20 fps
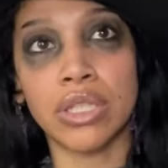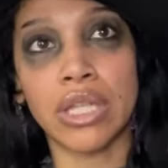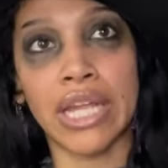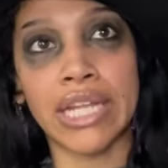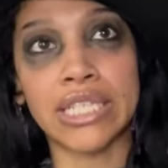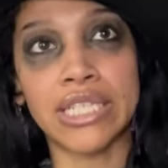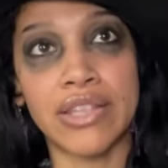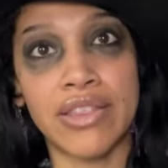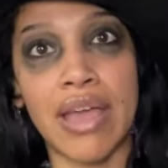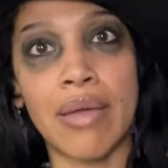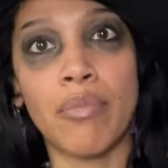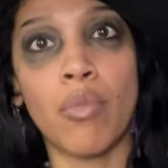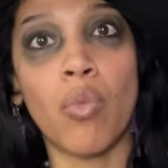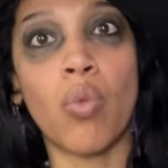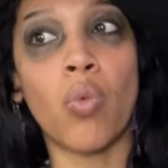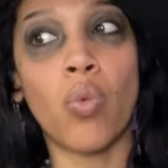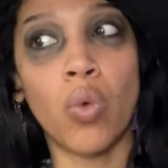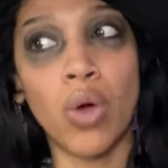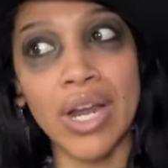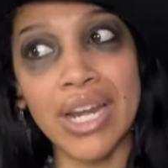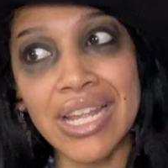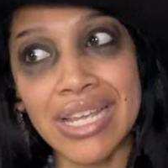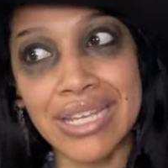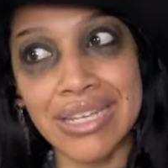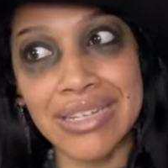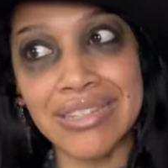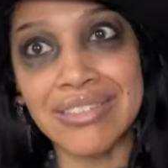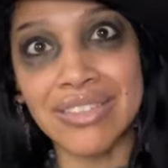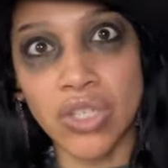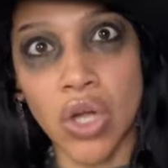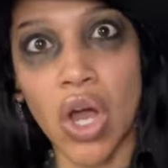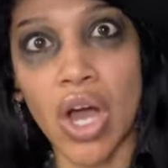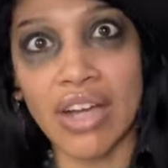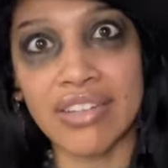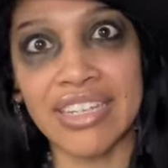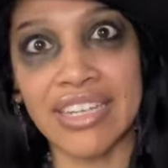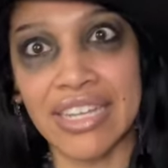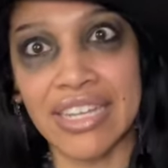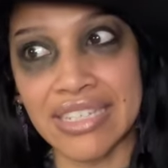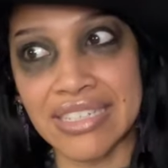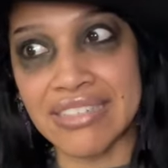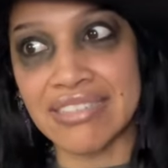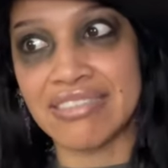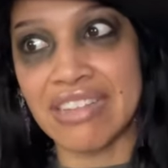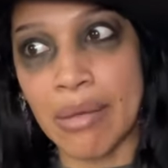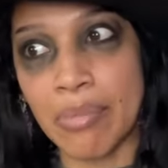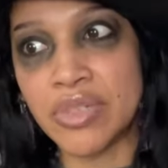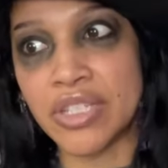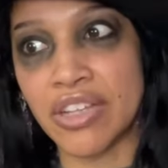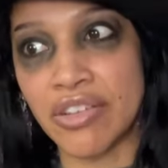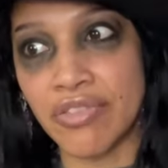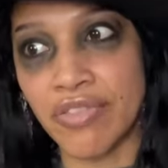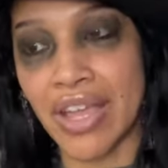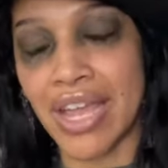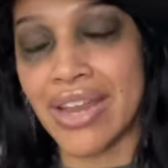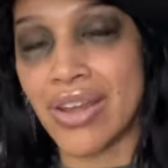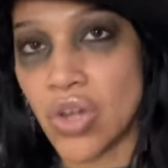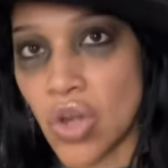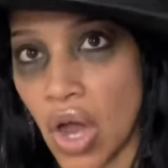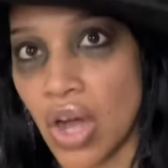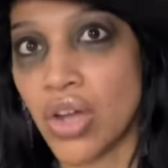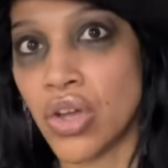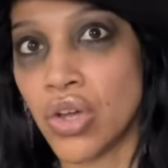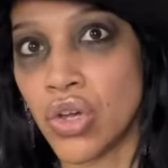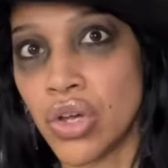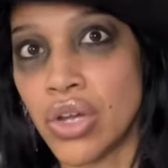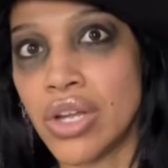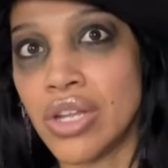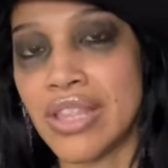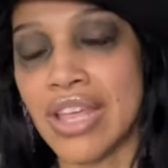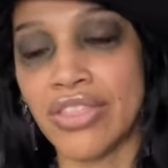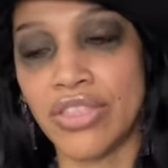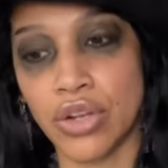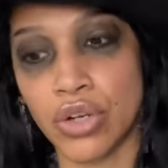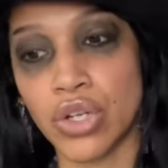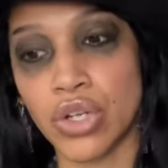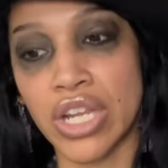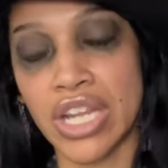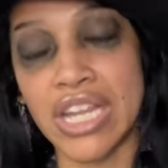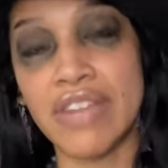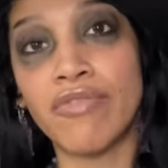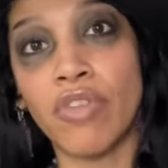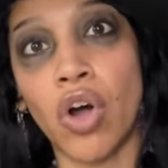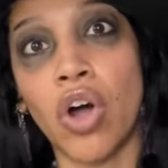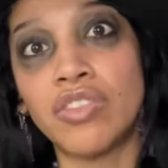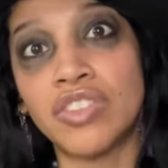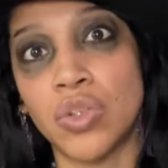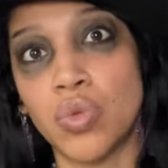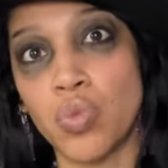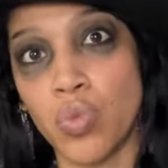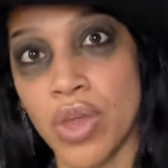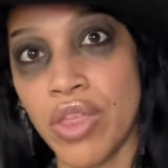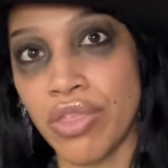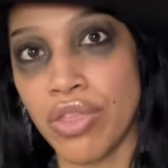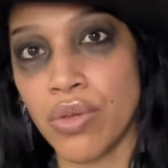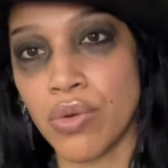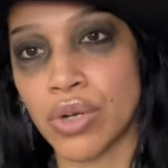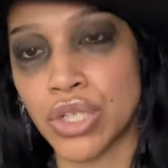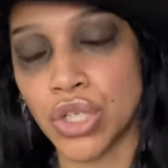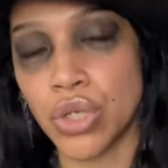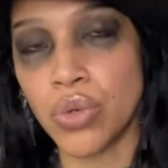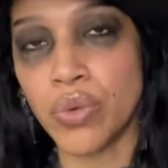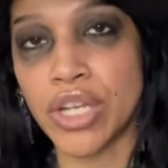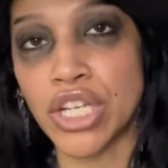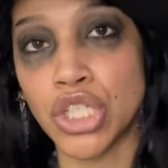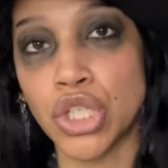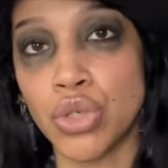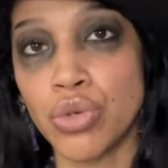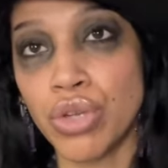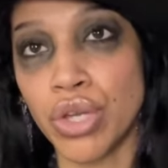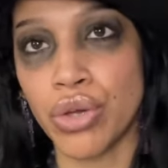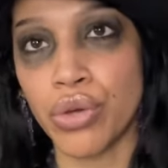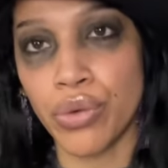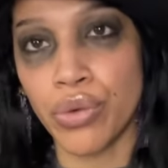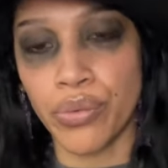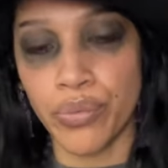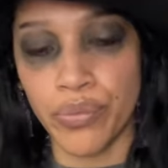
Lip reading: like to them what is toxic and deceptive and not good that they're involved in with you or doing to you.